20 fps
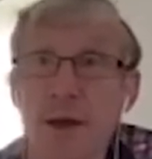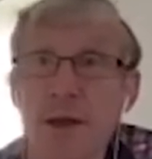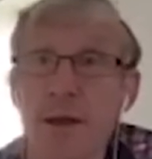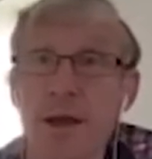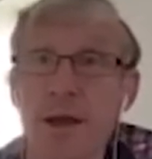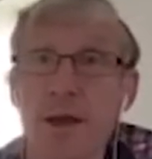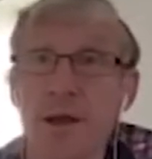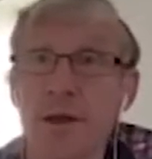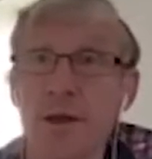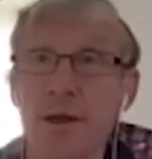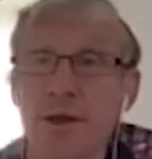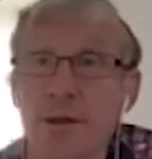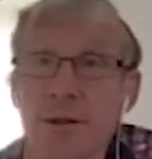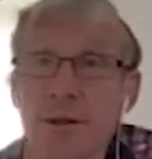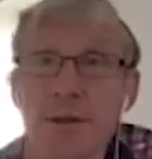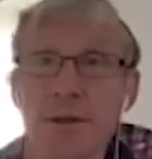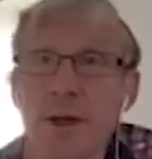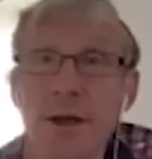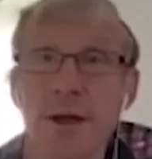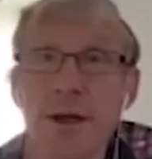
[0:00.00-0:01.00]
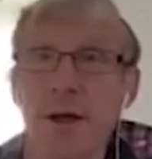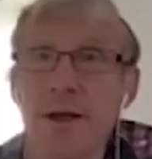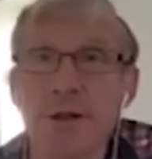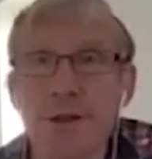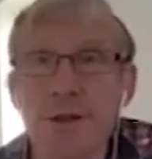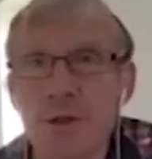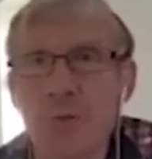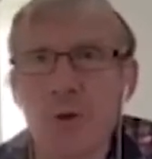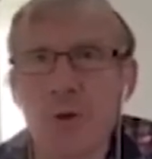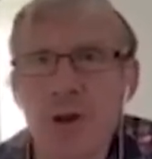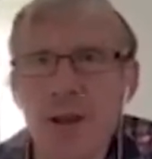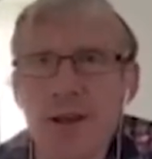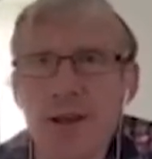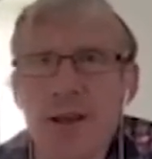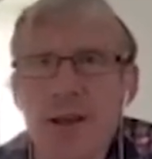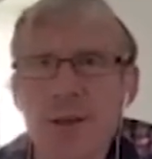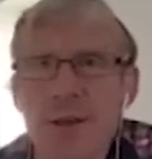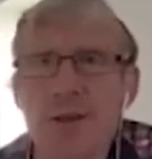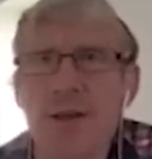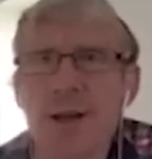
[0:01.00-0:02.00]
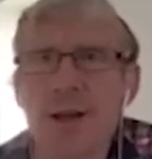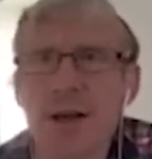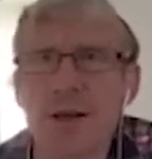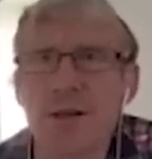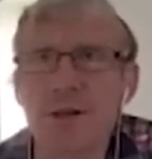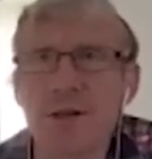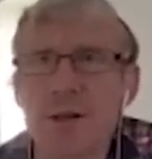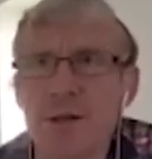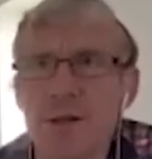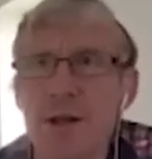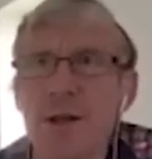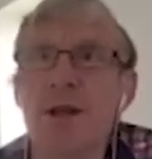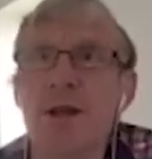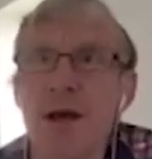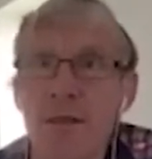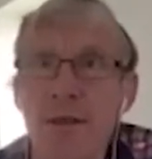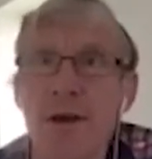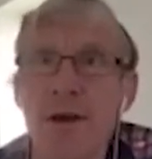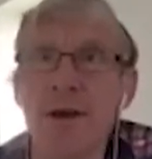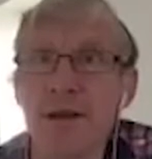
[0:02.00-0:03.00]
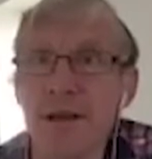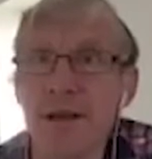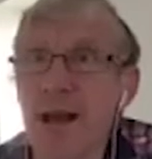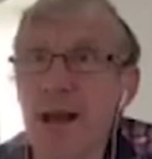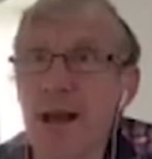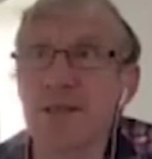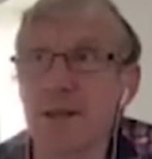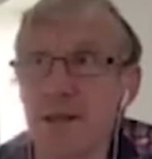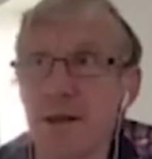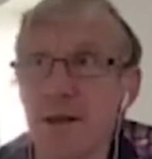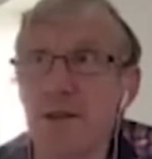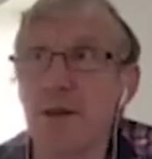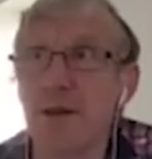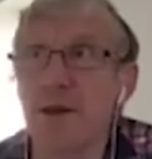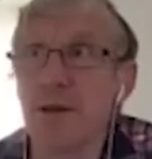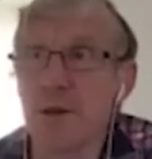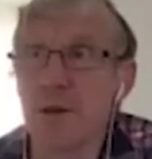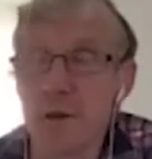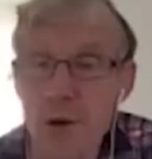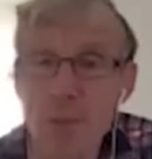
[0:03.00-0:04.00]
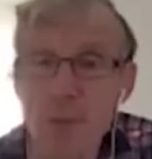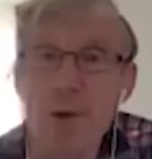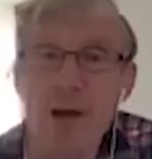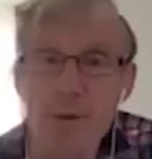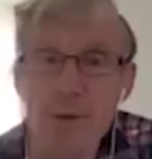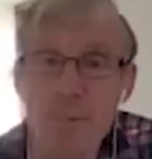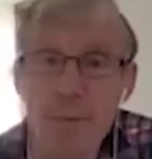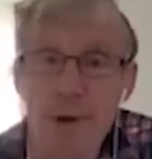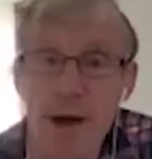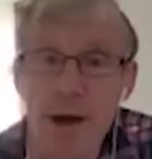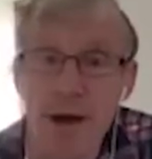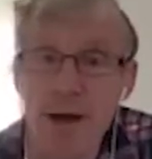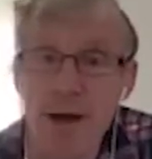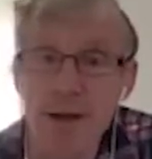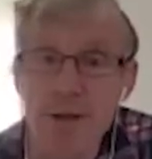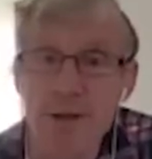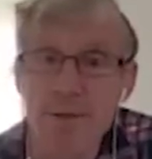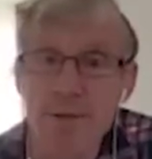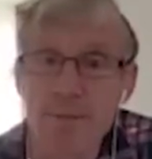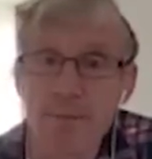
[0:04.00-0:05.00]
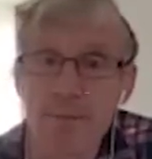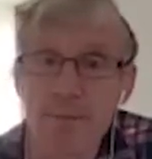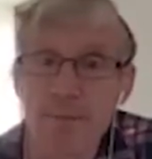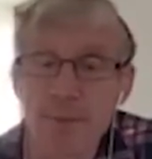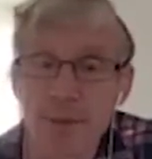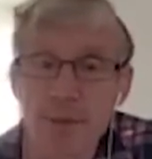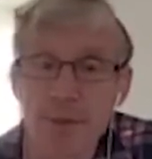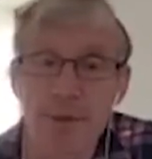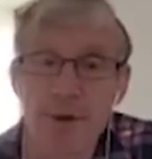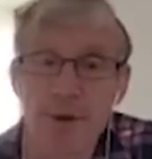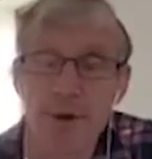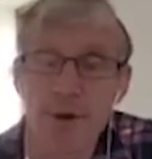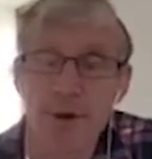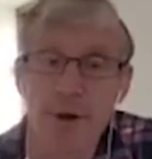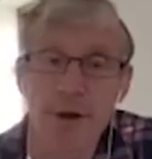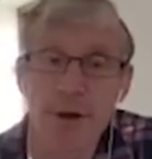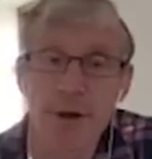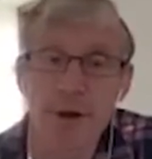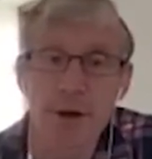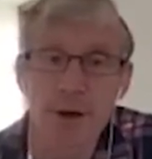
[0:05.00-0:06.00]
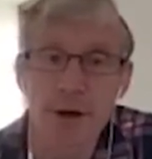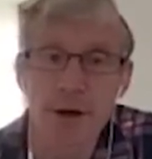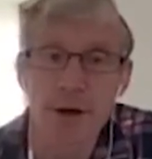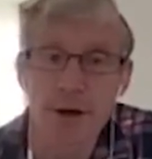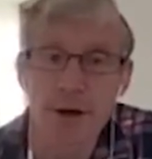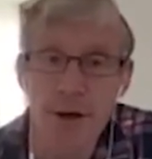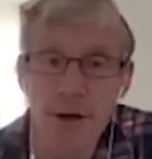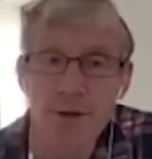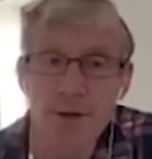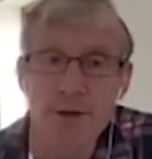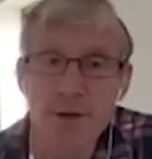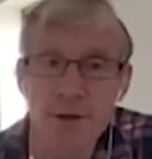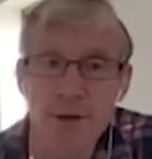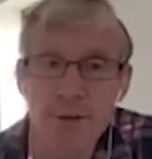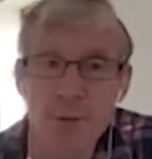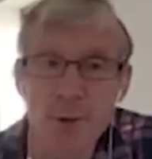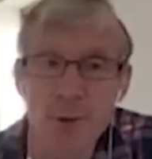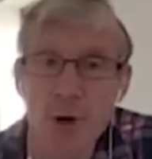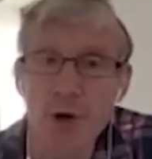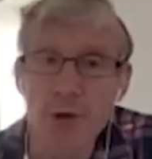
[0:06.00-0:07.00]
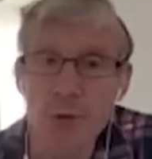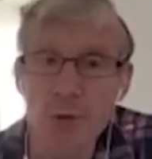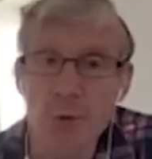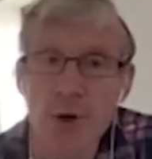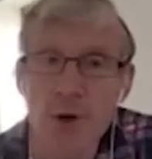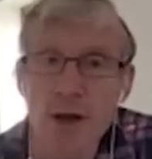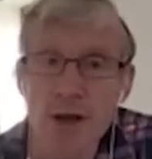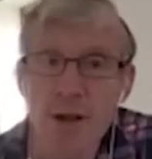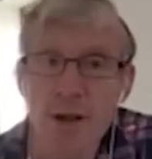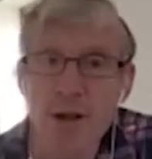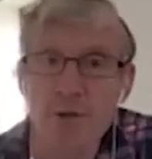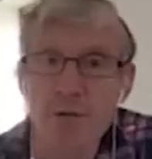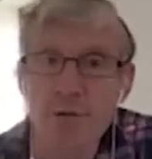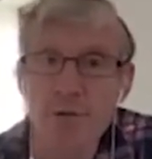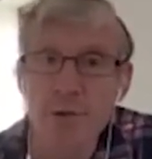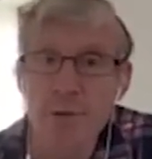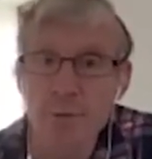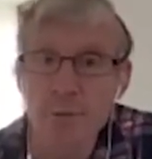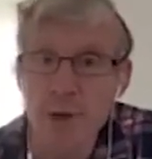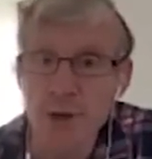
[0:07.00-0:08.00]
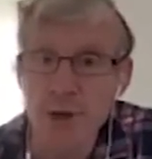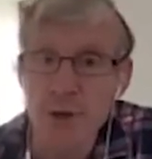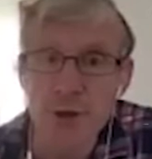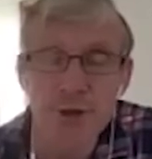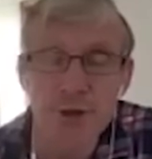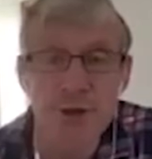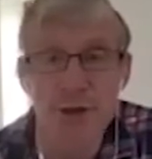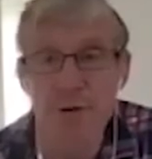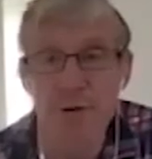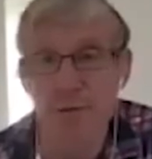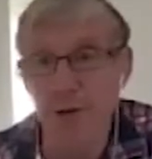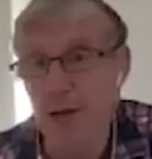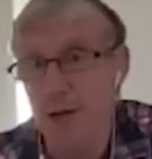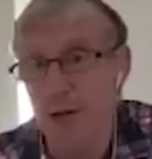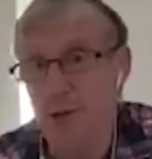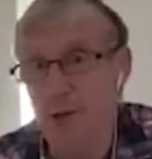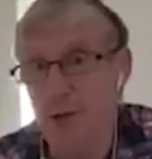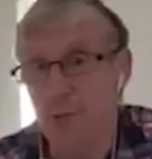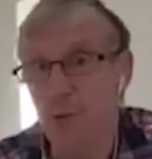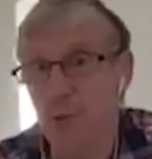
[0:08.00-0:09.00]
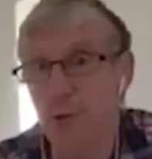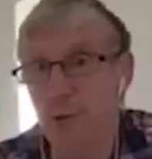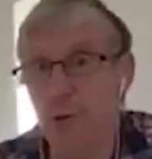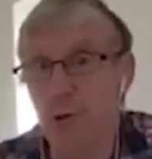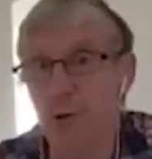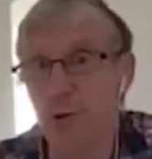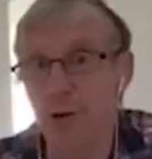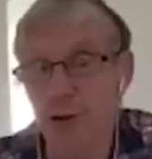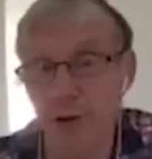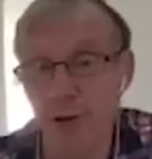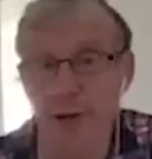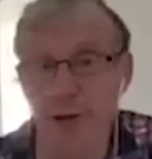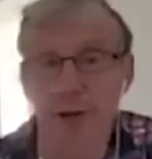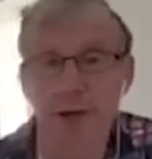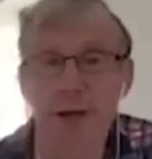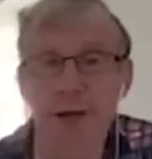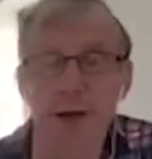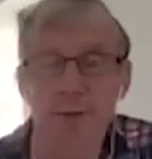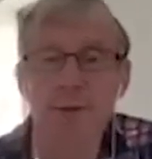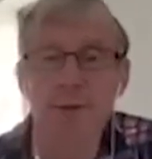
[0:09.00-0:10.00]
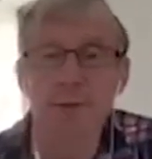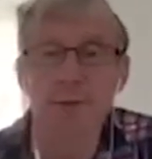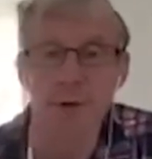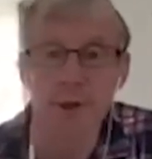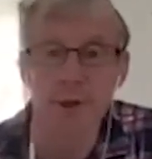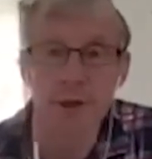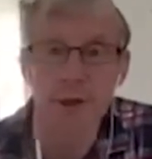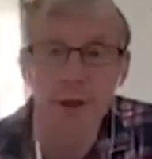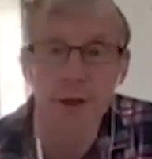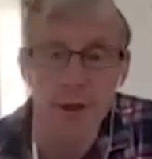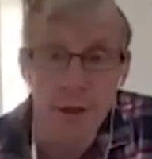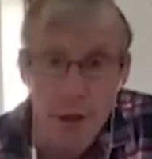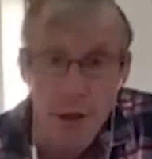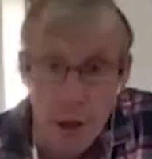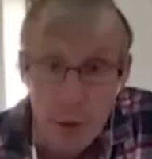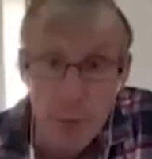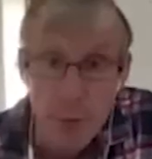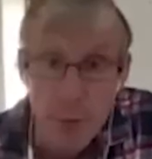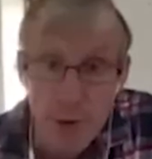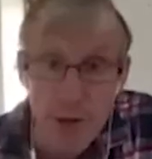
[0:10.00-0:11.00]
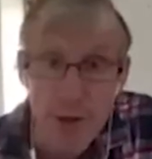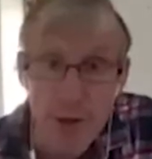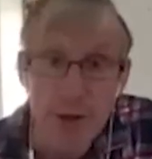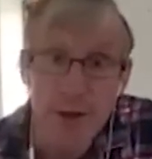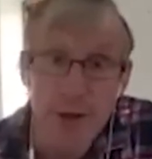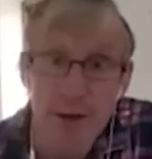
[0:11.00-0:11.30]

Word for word: can use. And it's just one of these things. It's yet another human impact that works well for species that are flexible and adaptable and can cope with it,